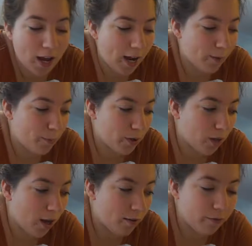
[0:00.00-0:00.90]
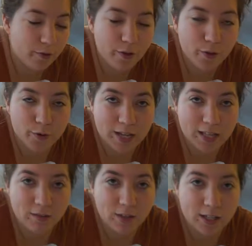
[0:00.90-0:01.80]
I put a lot of those
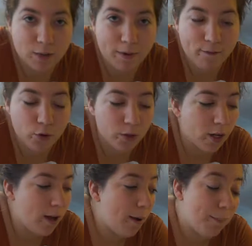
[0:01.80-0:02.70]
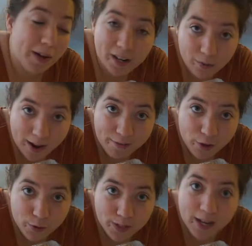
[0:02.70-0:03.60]
kinds of things in my food. But I don't have
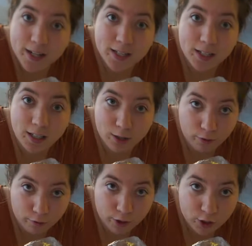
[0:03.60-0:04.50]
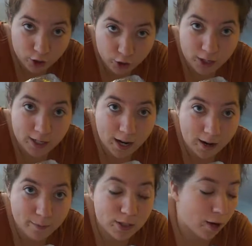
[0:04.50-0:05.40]
those, and it's a clean your fridge turkey
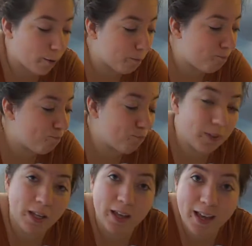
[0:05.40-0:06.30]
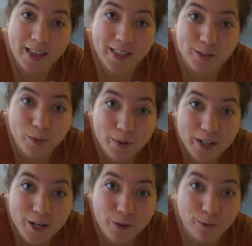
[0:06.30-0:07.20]
time, so that's what we're
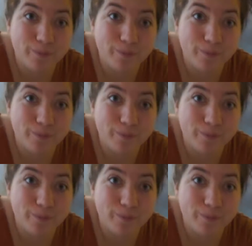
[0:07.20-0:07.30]
gonna do.